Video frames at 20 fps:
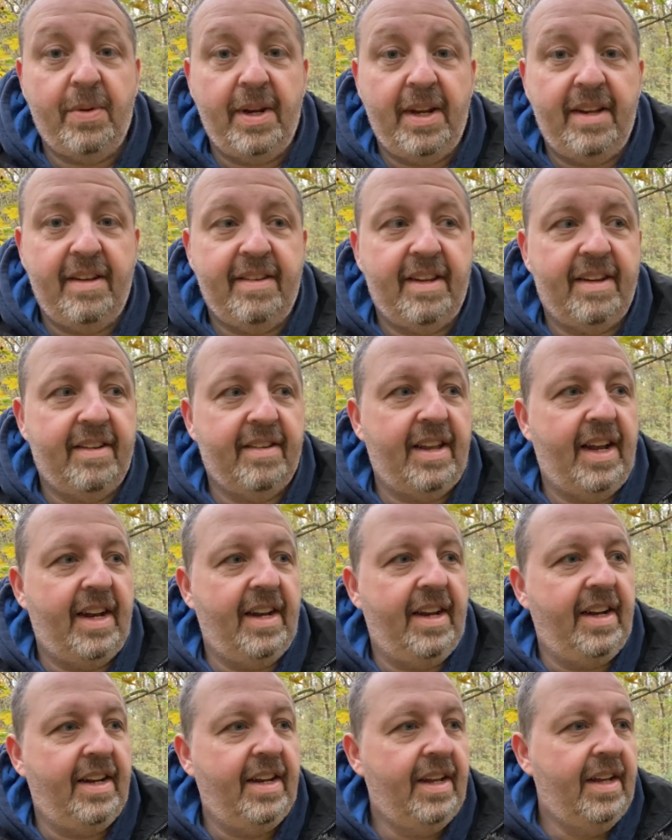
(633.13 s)
when it's
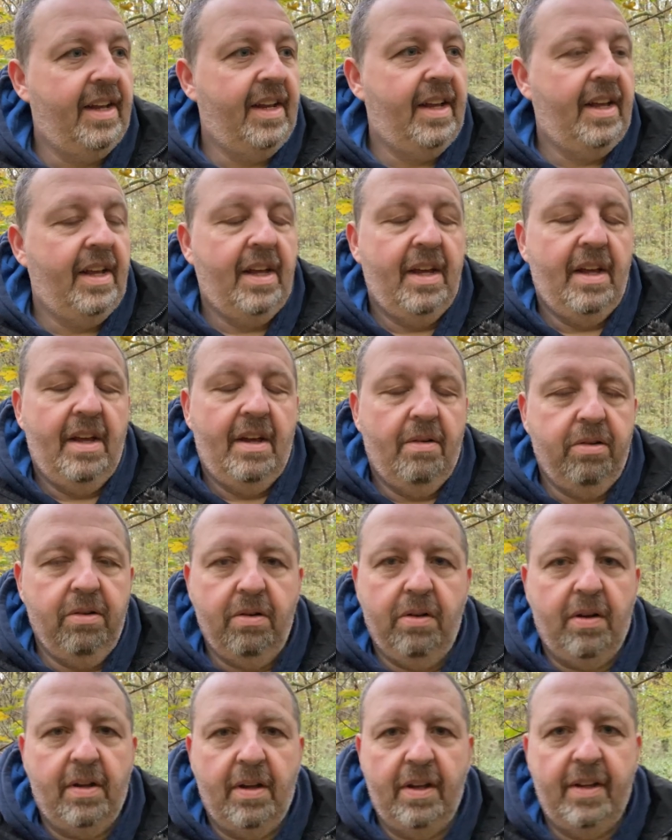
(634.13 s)
extended.
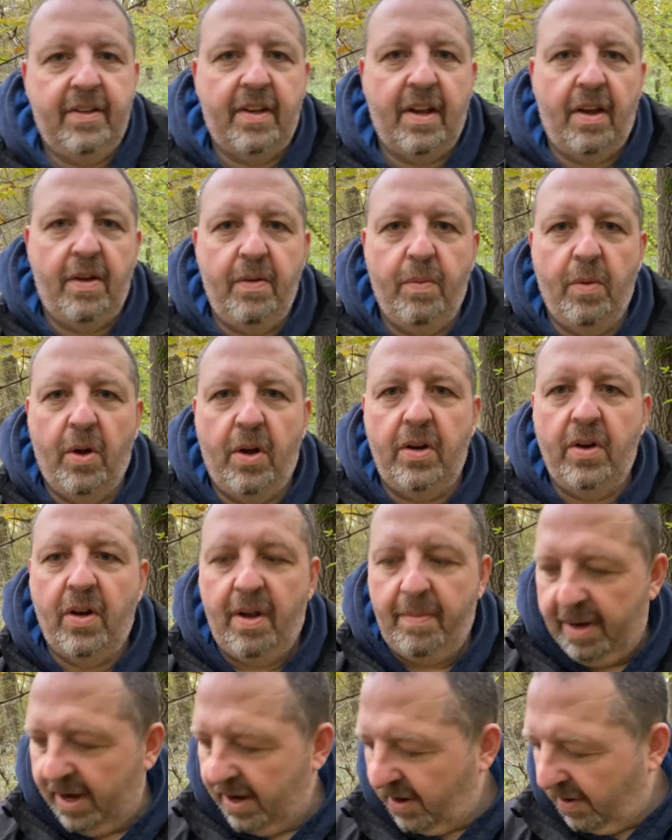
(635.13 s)
Whew, so what a
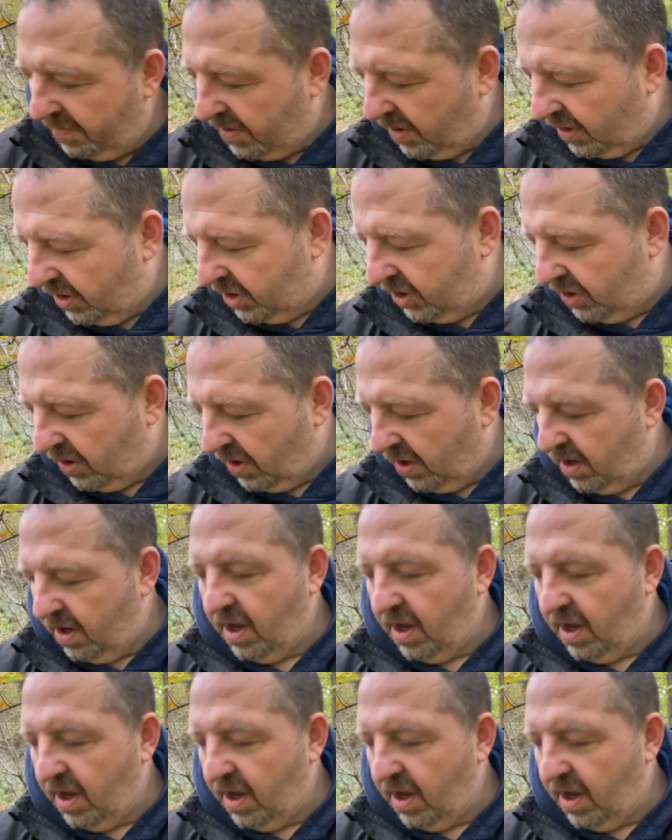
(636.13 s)
nightmare. I've got a shot.